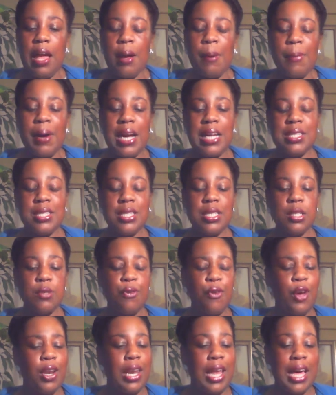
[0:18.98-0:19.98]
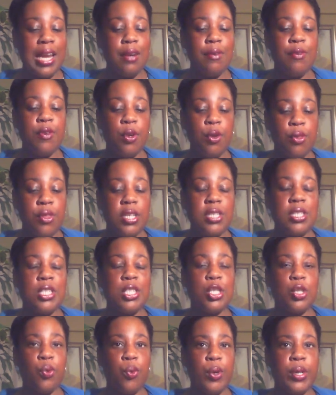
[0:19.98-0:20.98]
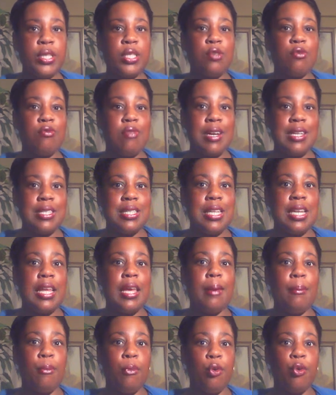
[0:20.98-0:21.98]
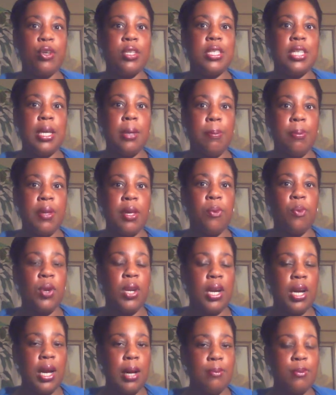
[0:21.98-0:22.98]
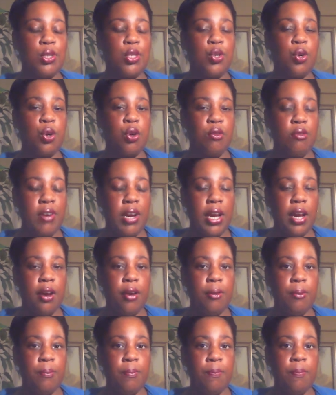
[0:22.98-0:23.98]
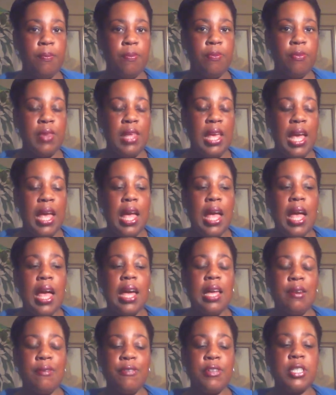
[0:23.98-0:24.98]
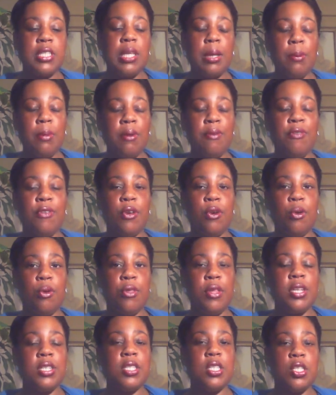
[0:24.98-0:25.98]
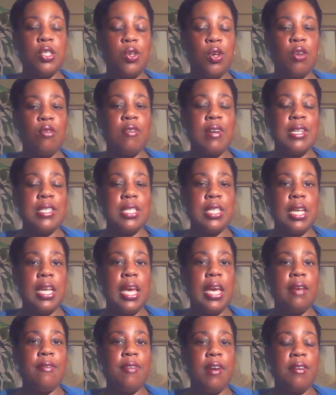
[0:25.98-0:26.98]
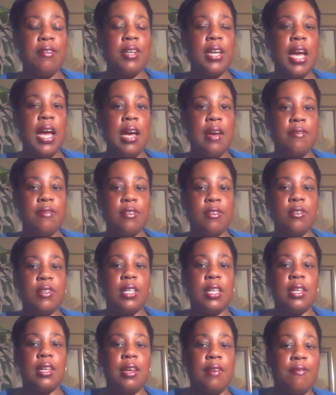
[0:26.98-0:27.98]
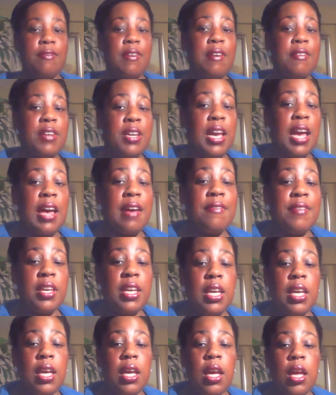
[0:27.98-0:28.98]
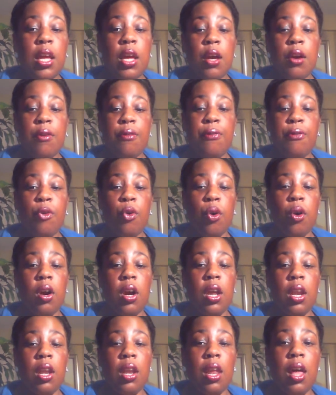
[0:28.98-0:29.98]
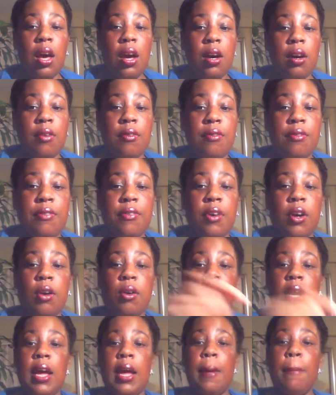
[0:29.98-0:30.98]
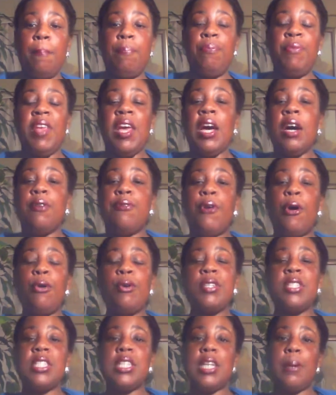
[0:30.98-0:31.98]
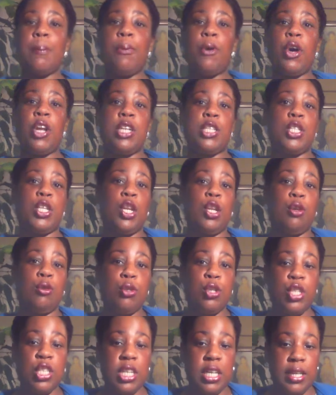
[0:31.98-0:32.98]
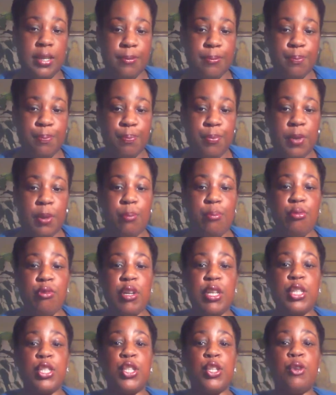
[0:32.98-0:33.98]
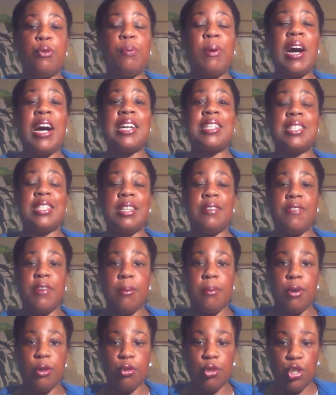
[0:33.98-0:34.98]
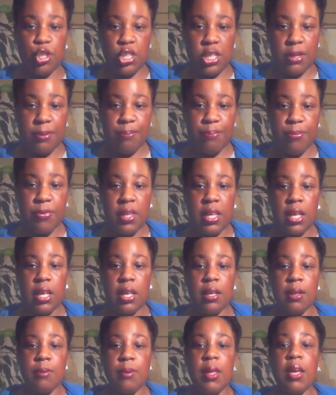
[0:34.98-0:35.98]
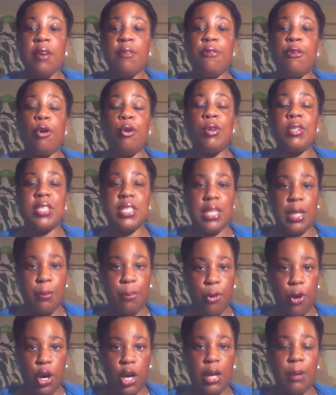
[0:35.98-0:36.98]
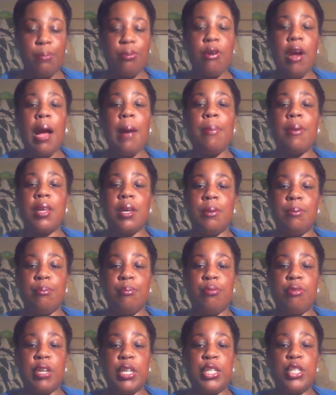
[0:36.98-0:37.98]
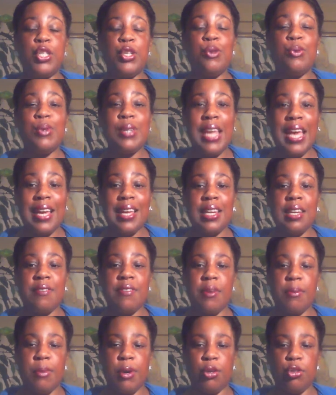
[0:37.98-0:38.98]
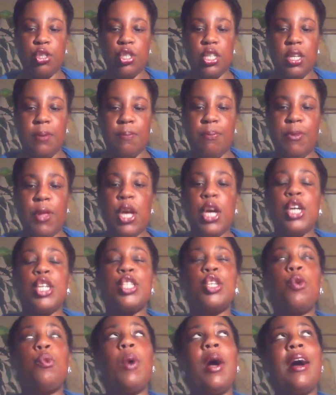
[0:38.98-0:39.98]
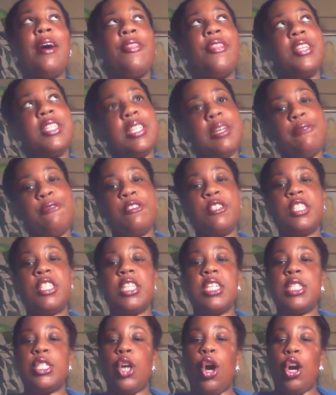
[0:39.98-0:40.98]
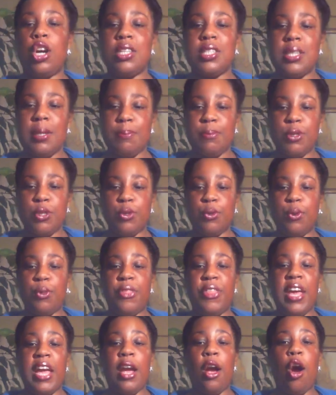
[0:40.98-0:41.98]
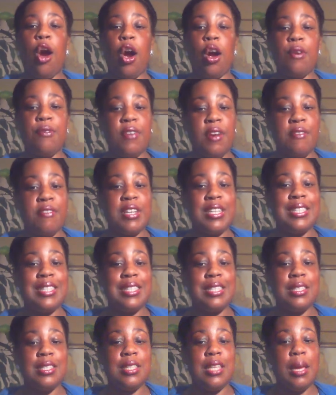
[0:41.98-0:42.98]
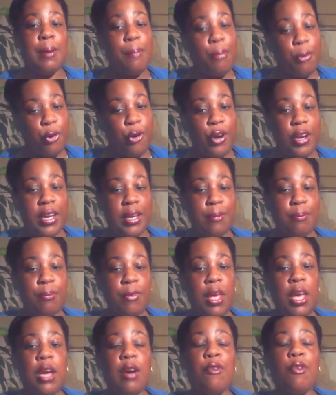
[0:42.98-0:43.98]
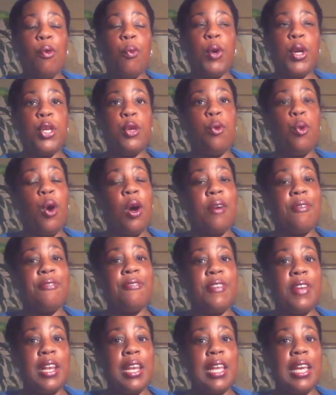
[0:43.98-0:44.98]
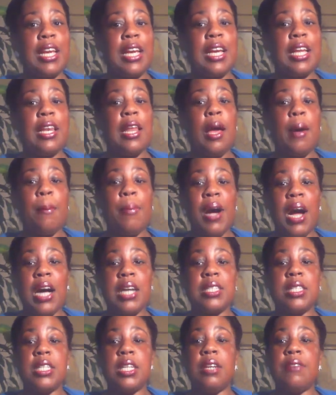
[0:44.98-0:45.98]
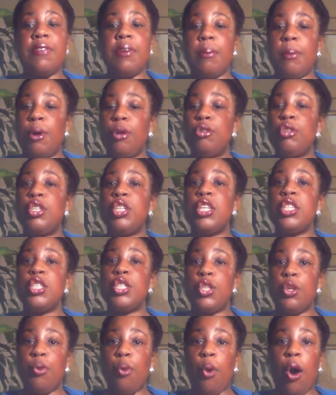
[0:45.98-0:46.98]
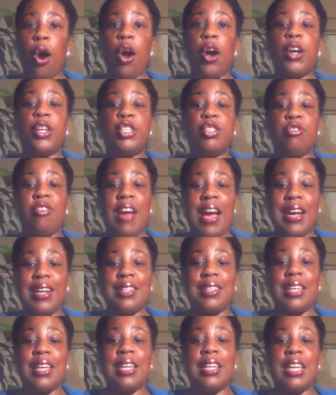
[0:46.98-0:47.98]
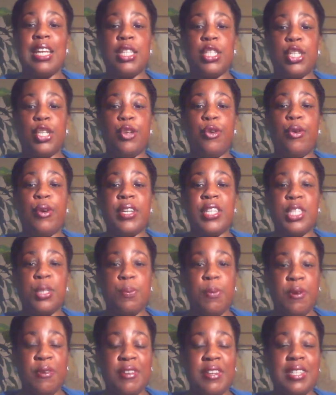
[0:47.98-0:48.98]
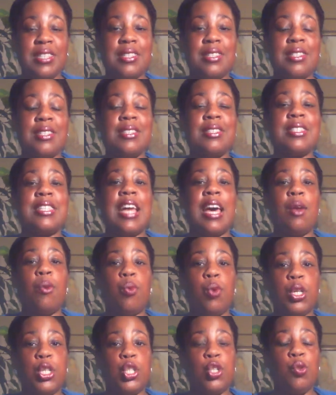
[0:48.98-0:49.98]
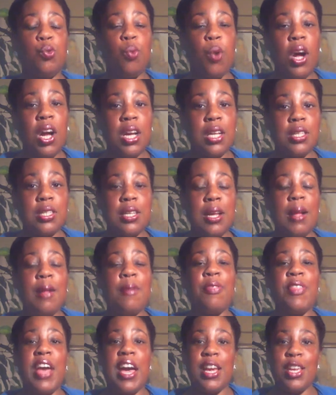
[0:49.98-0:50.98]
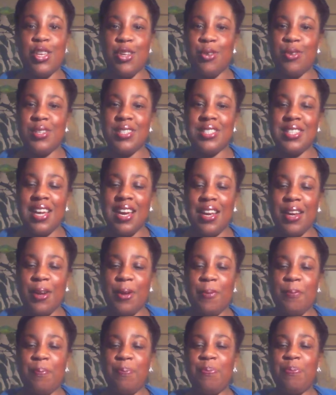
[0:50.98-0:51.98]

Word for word: Pisces, for a lot of you, this is going to resonate more deeply when it comes to career. And for some of you, this is going to resonate very heavy, very heavy for love, okay? Focusing upon a solution brings you positive emotion. Focusing upon a problem brings you negative emotion. So while the differences are subtle, they are very important. For when you are feeling positive emotions, you are attracting into your experiences that which you want and that you desire.